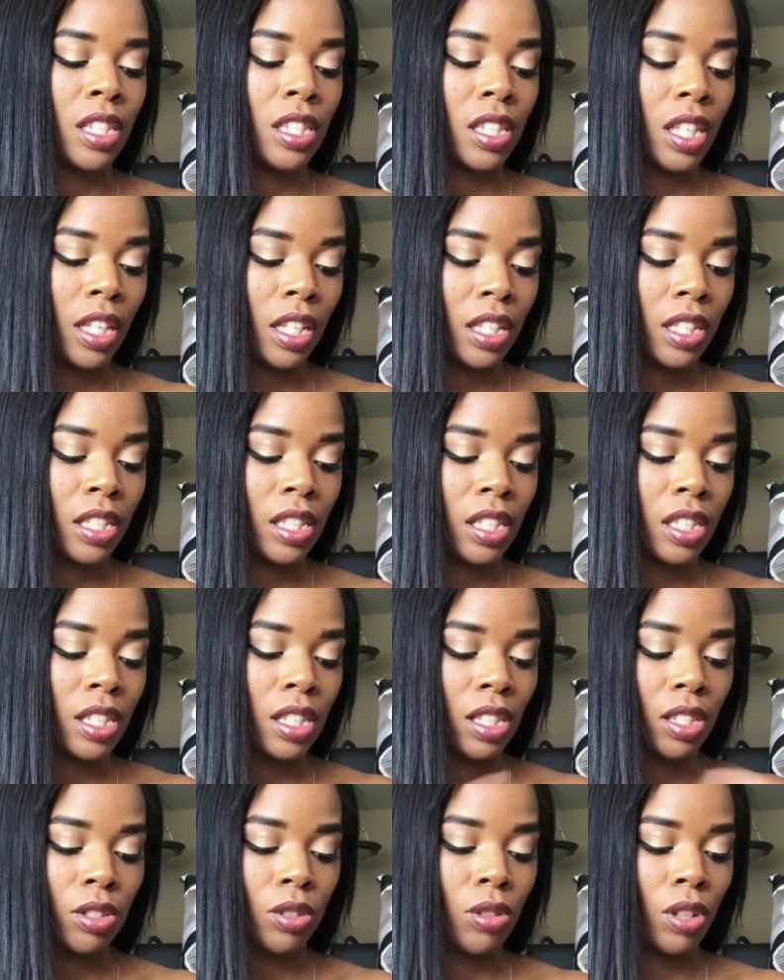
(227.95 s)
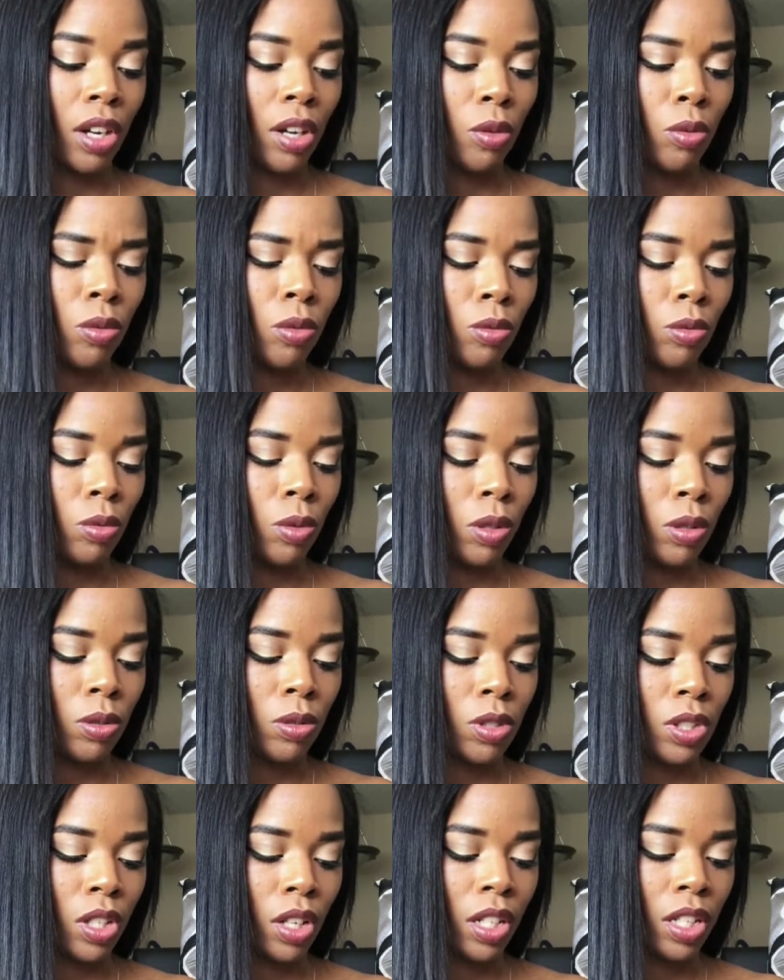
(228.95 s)
You
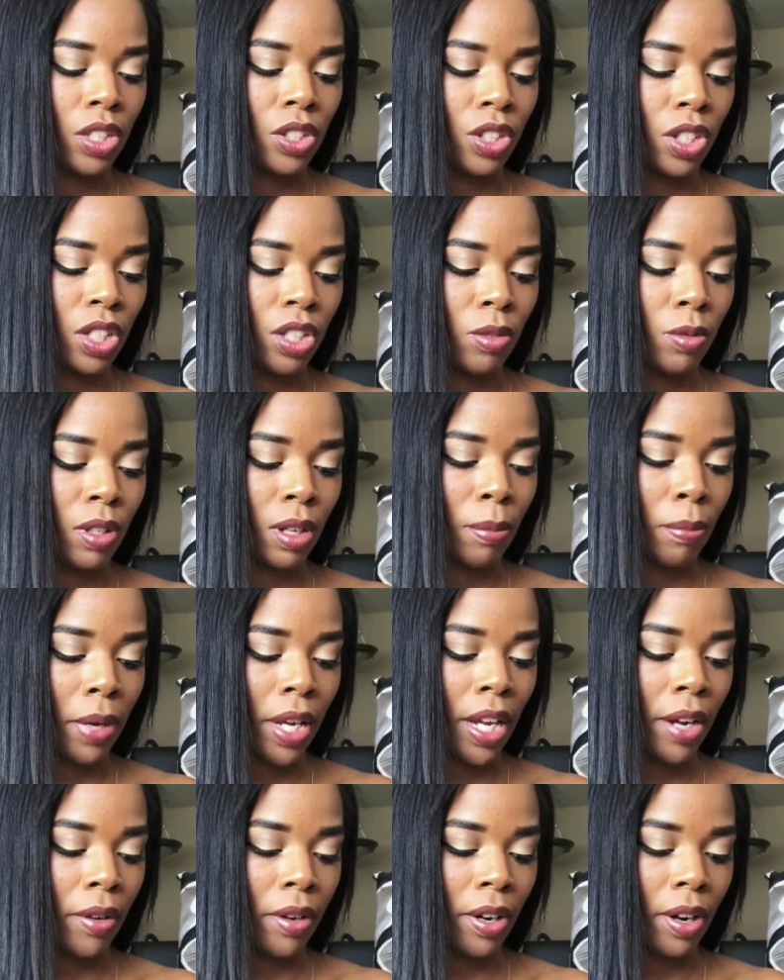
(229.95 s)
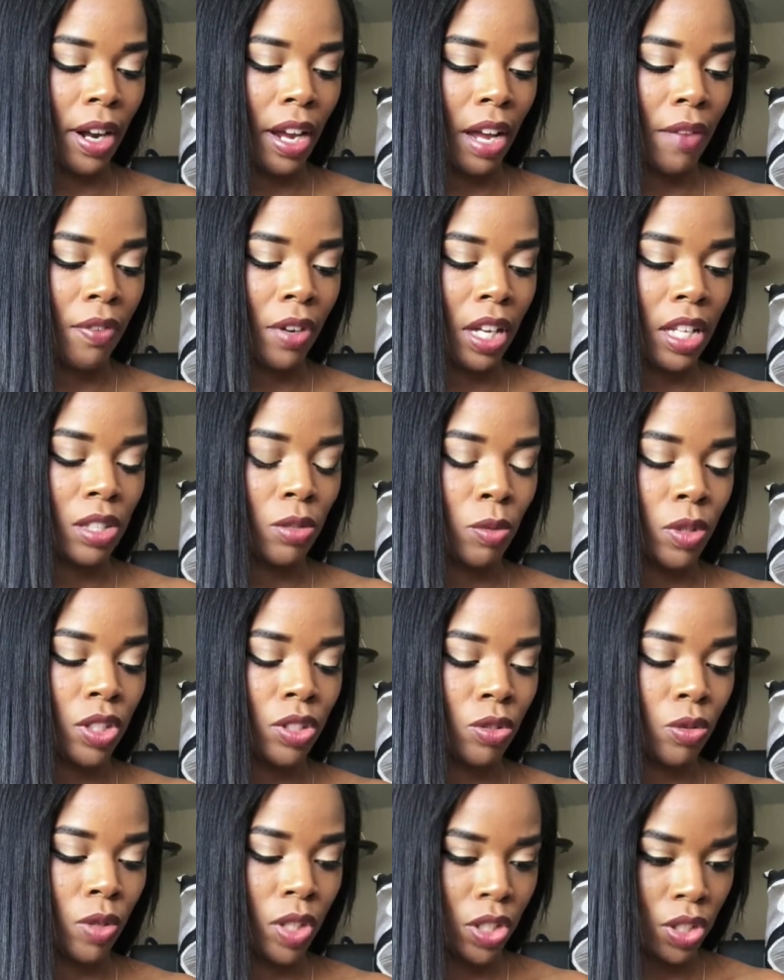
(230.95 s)
want a paragraph. Okay, so where's
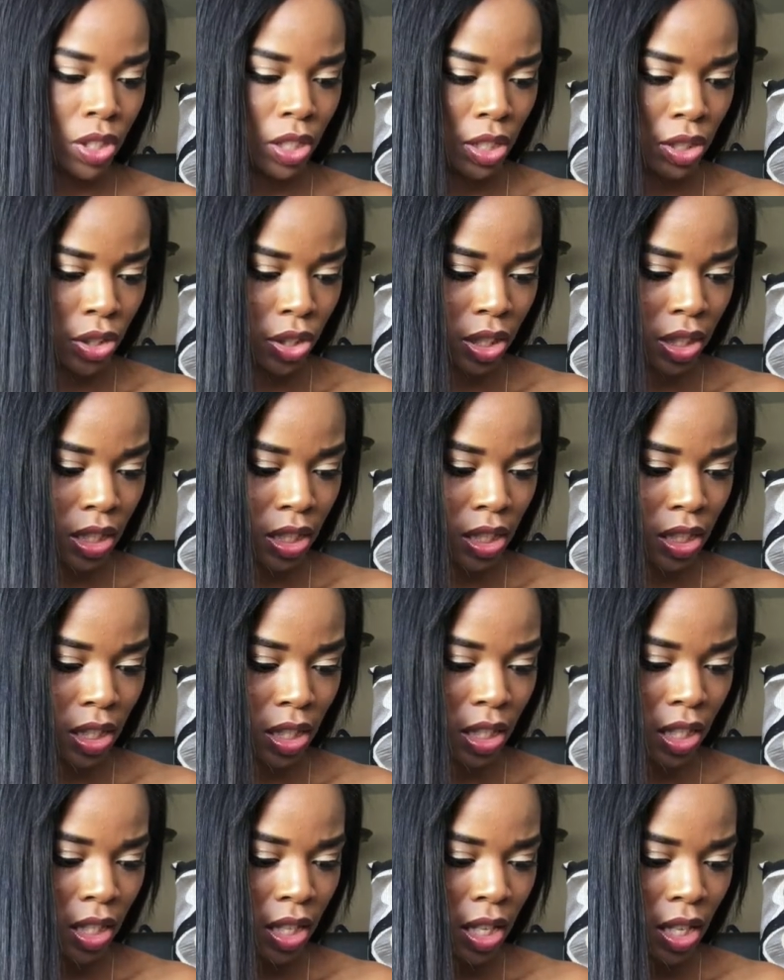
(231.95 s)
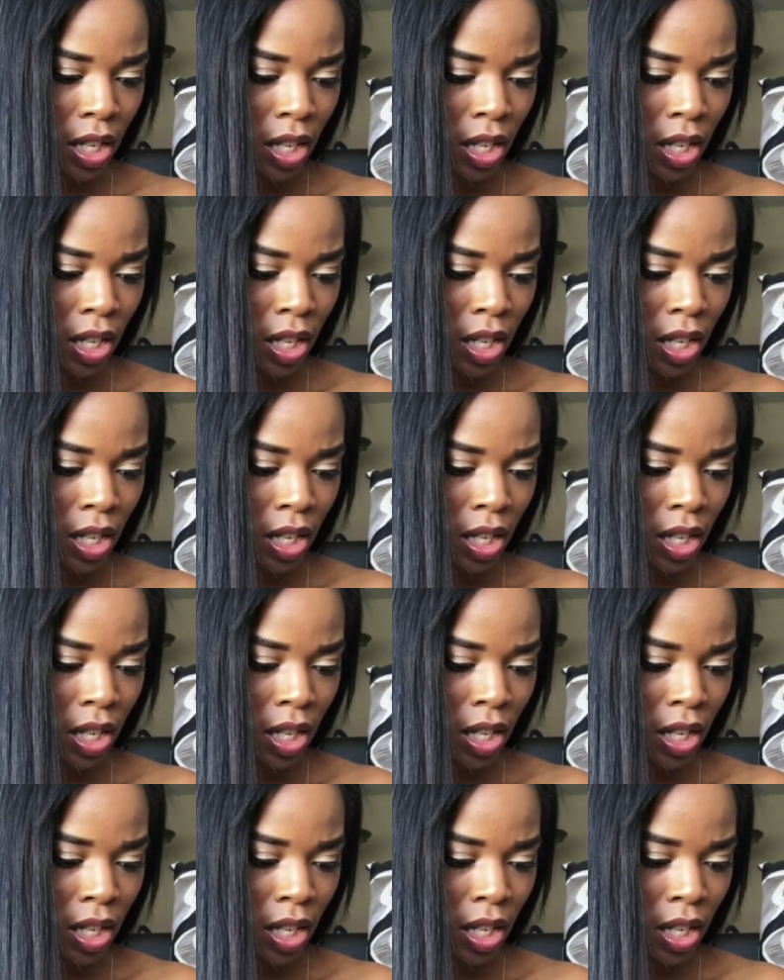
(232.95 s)
your question, Jerry? Let's see.